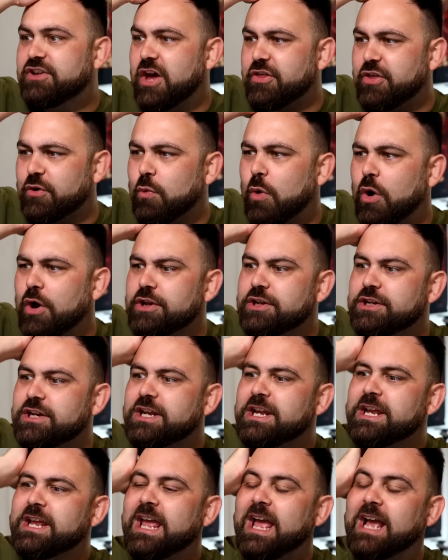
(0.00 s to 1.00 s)
The other
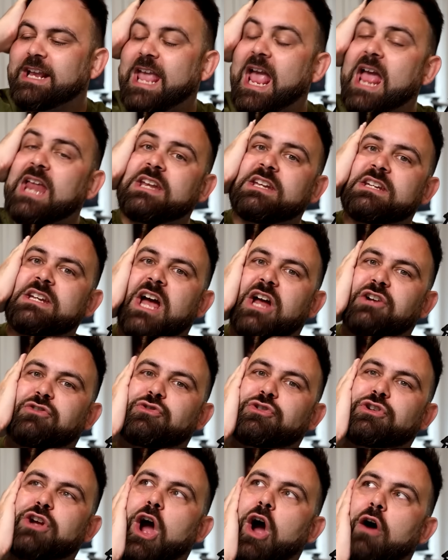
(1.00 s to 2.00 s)
one, again, a
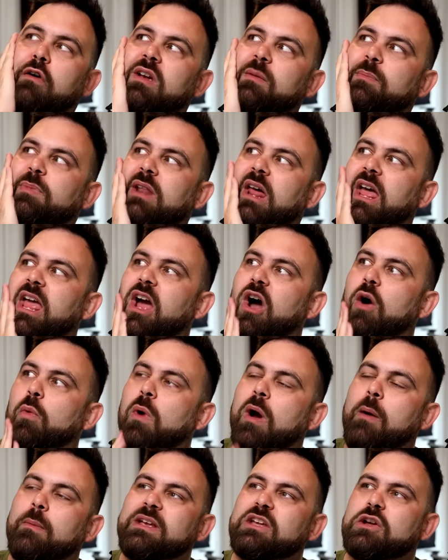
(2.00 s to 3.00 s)
Drukhari player,
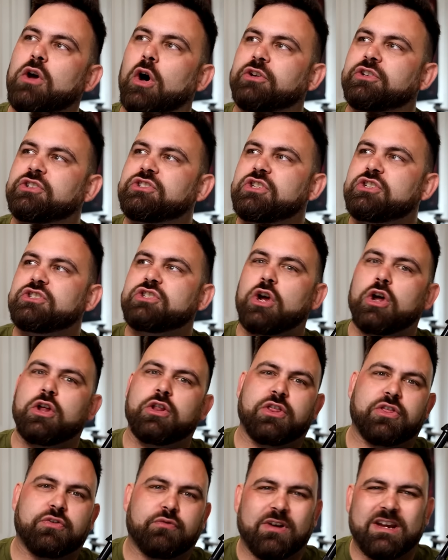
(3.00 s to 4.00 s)
where we got to
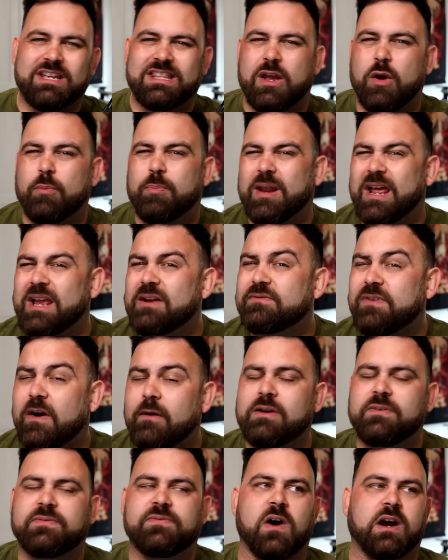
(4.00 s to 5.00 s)
turn three. They were playing
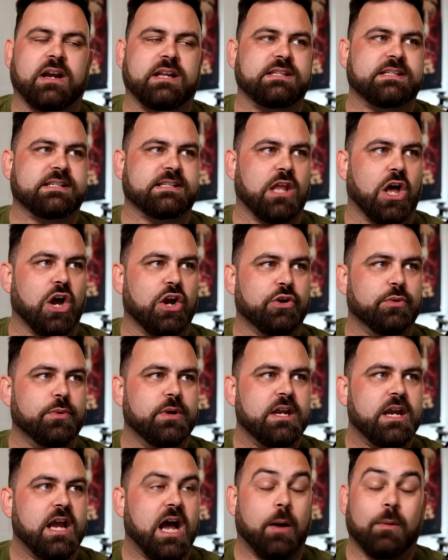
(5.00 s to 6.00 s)
very fucking slow.
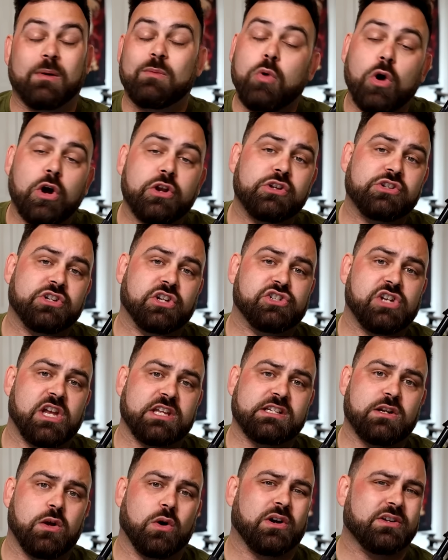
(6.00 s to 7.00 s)
Uh, we weren't using a
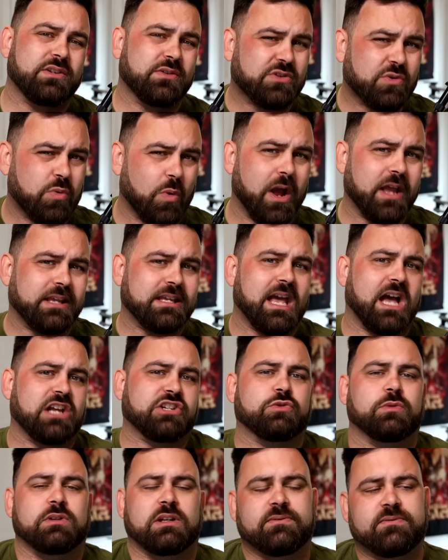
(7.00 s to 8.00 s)
chess clock because it's quite a
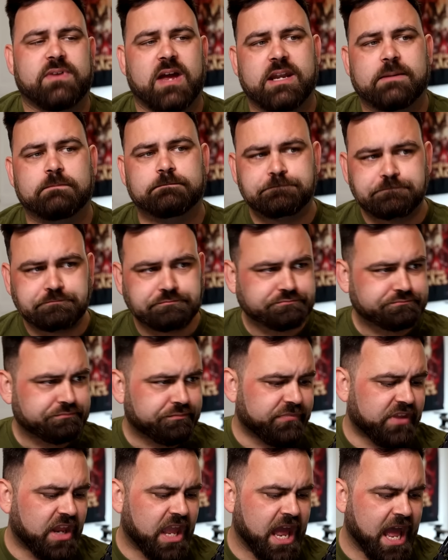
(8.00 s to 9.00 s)
casual event.
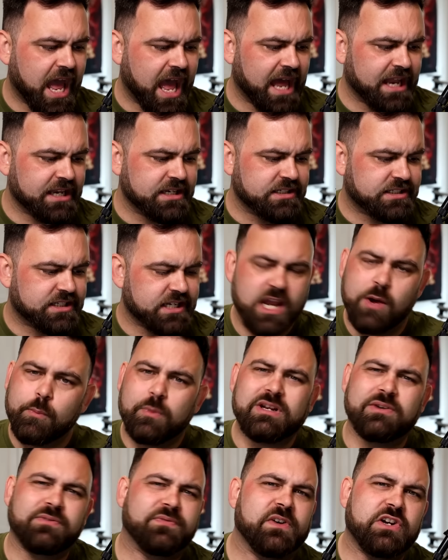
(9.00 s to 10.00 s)
And
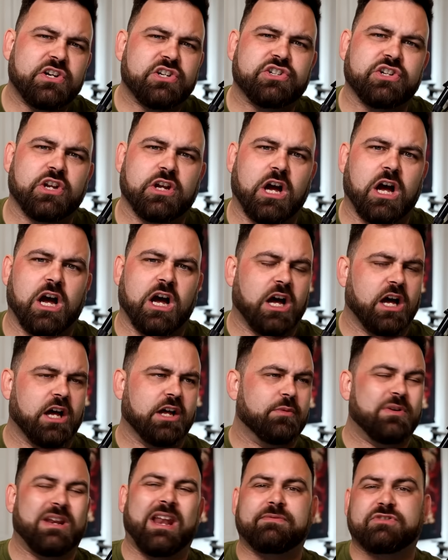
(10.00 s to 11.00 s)
we didn't finish,
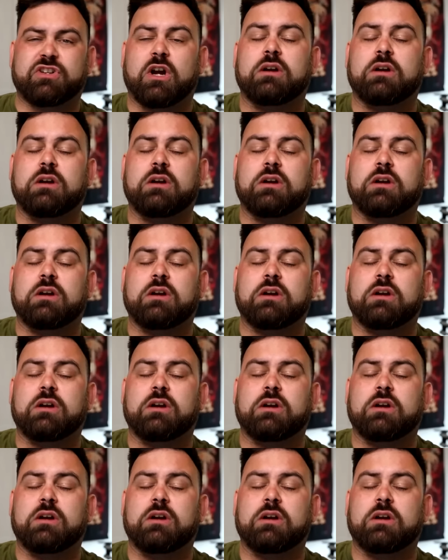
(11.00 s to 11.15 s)
uh, we didn't have